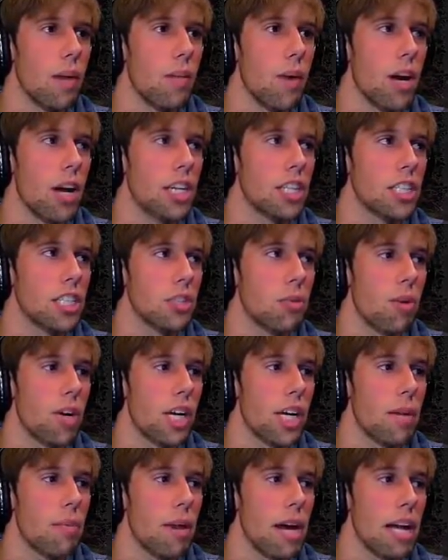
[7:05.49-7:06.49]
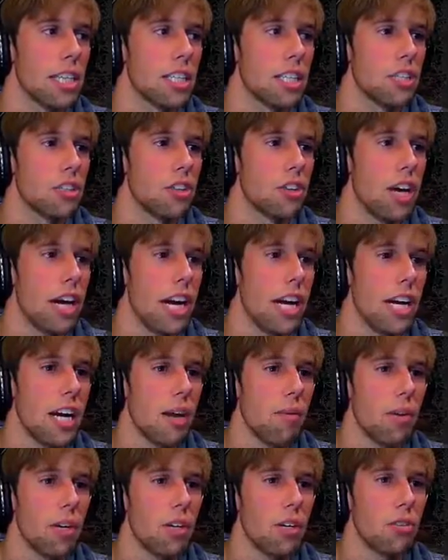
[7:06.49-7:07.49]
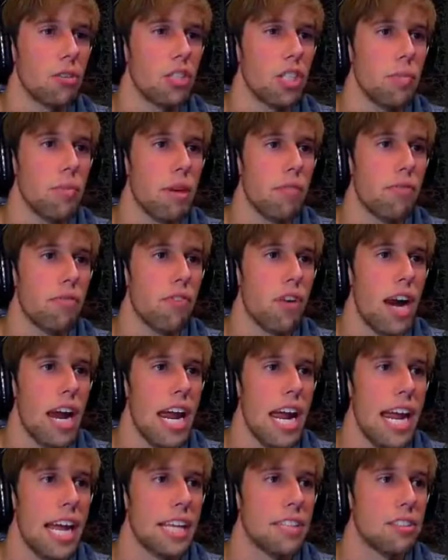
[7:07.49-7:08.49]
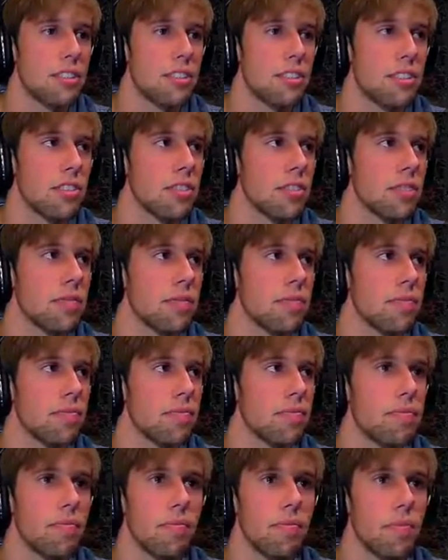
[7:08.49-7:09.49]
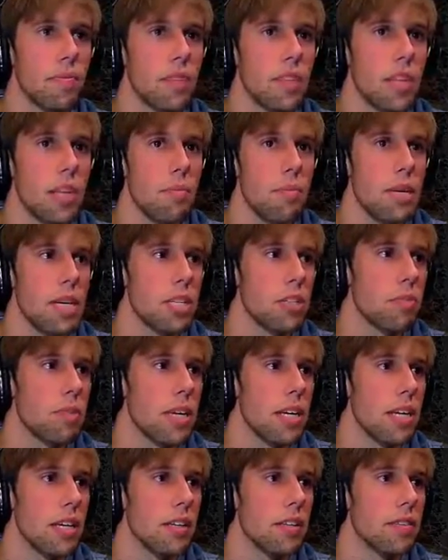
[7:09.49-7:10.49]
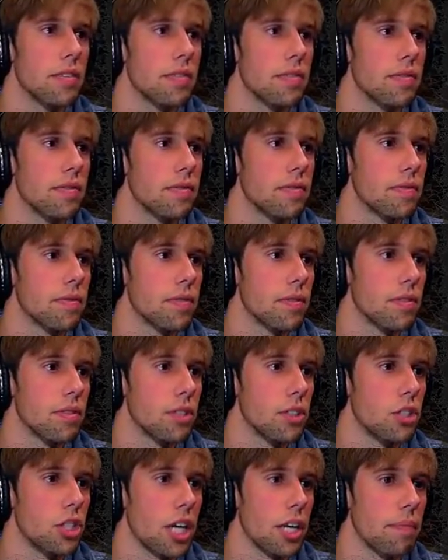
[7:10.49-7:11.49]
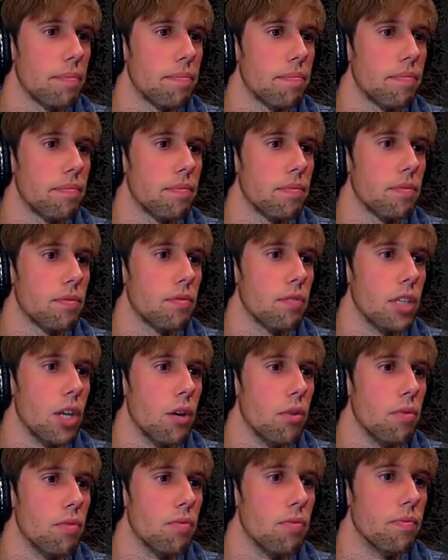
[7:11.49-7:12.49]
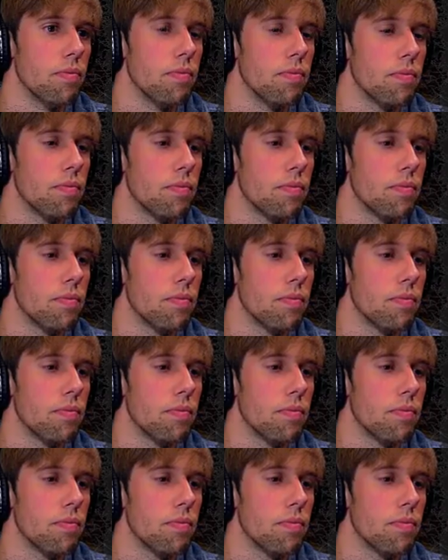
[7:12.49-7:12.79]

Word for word: Come on, I just want to get back to the drain. I want to go see my friends. They miss me. Shit. Reload.